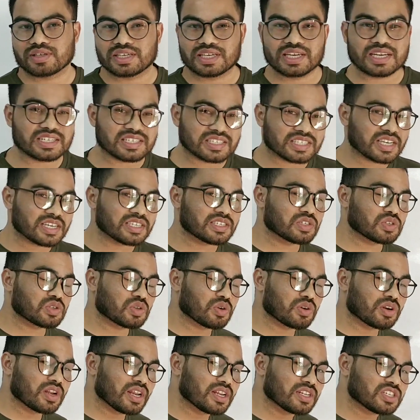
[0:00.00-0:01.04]
Here says
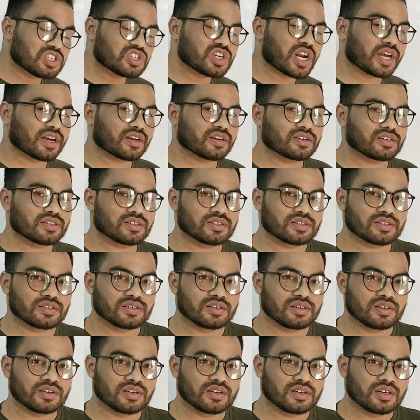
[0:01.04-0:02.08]
total strength.
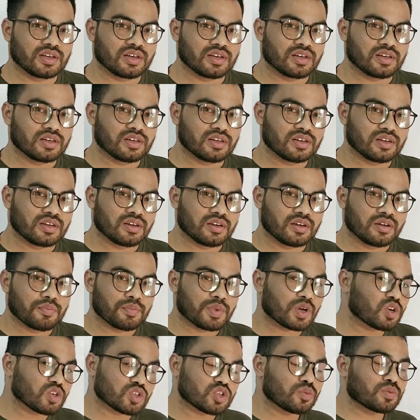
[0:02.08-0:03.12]

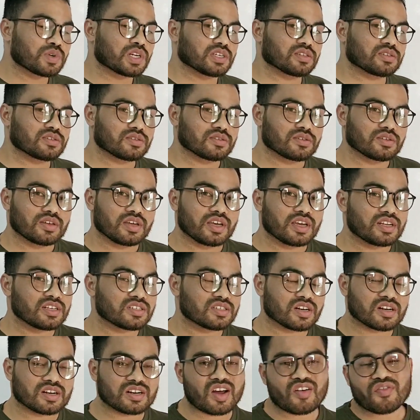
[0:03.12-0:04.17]
Because of this, it is
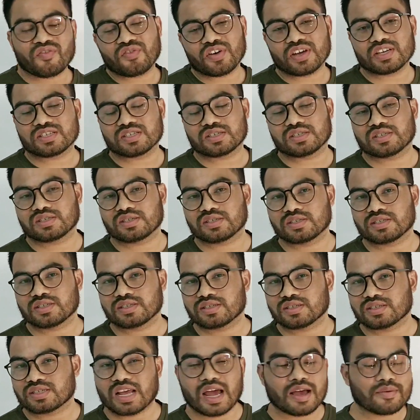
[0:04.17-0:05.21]
the
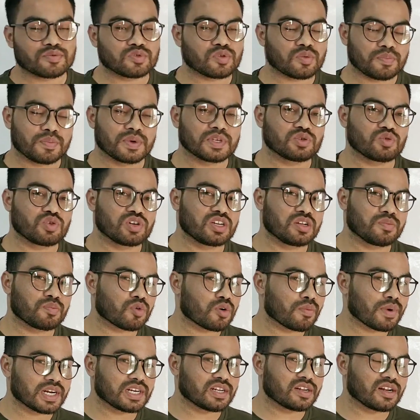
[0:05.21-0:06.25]
toughest types of majority
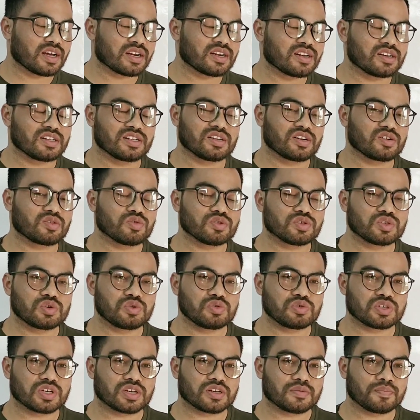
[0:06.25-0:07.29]
provided under the
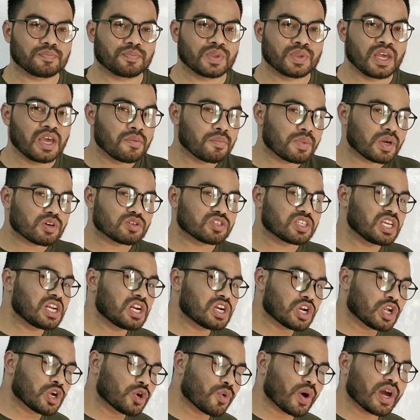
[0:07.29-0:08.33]
Constitution, because
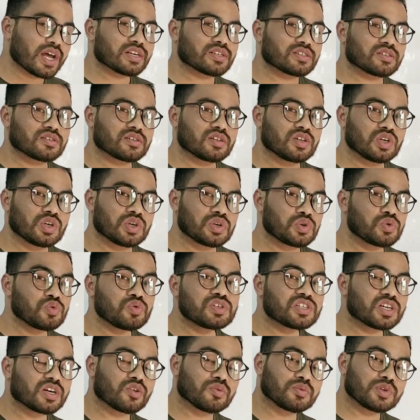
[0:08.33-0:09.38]
it requires
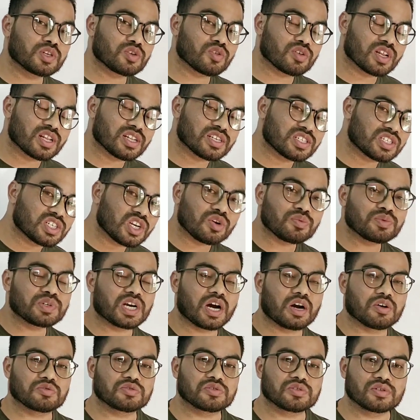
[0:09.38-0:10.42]
2/3 of the total strength of the
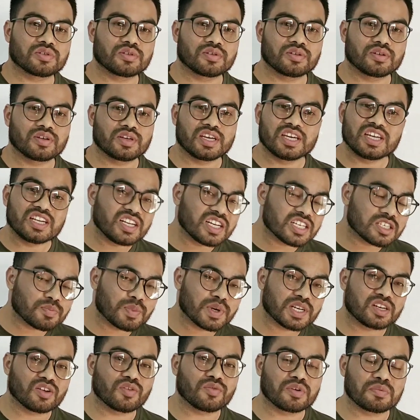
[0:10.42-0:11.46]
House,
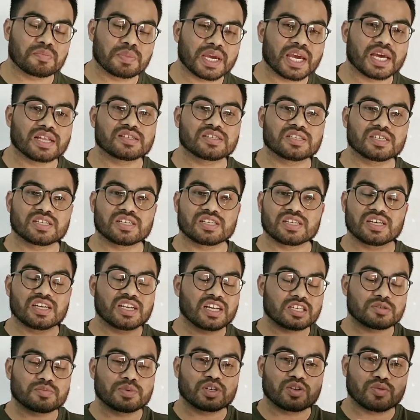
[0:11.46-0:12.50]
irrespective of the vacancy,
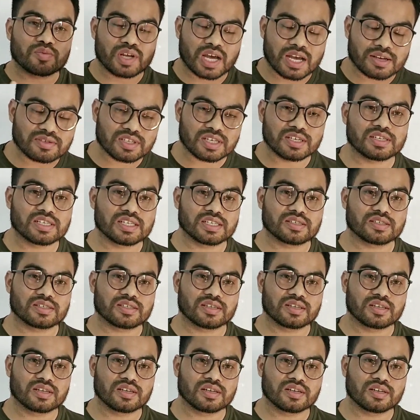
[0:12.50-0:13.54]
irrespective of the absentees.
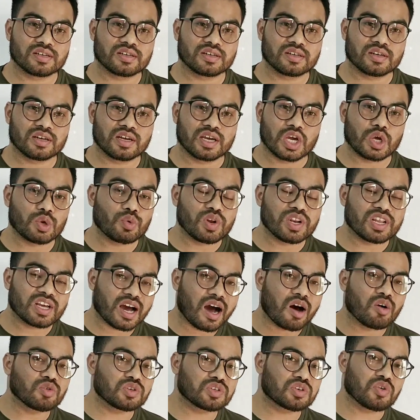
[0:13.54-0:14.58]
It will
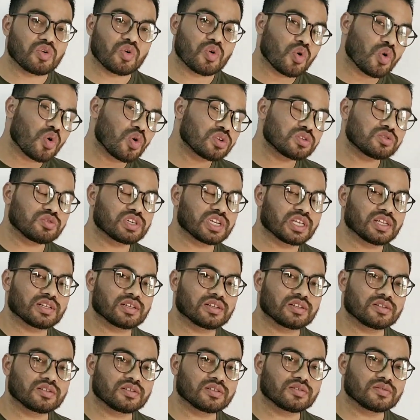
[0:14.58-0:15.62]
count whole total
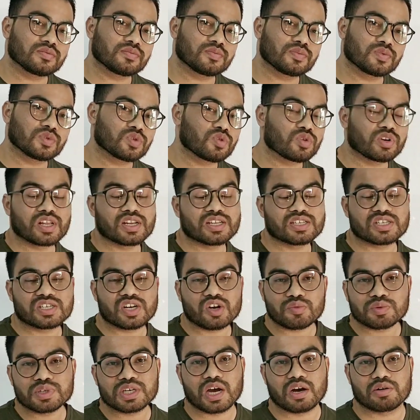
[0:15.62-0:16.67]

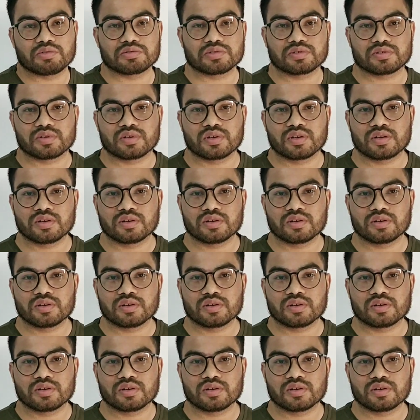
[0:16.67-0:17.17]
strength of the House.